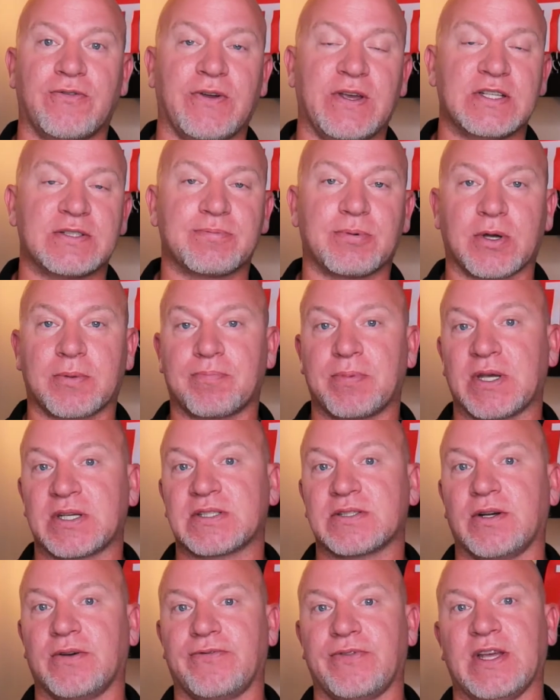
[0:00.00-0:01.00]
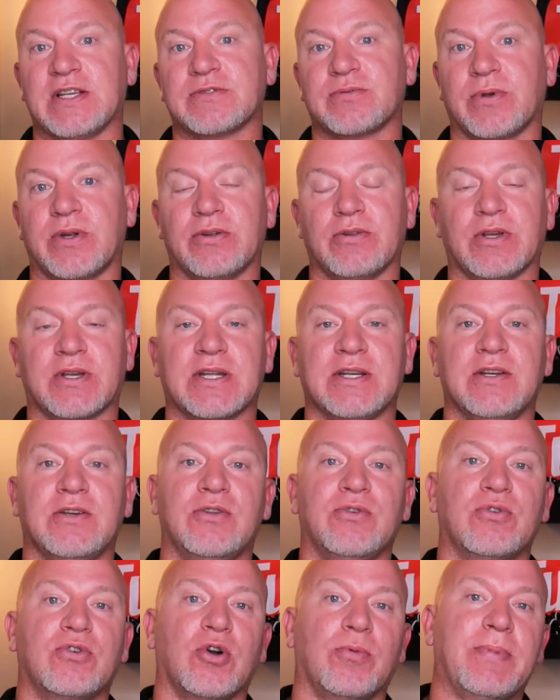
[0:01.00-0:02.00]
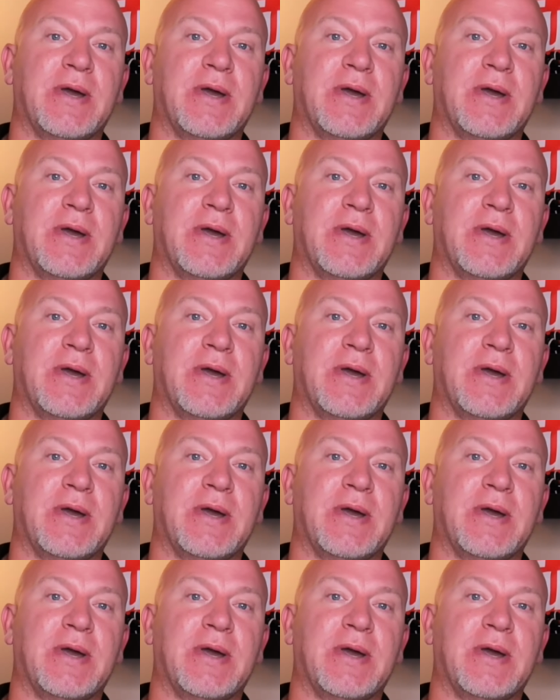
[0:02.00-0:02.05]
Facebook Pixel. If that's what you're looking to do, go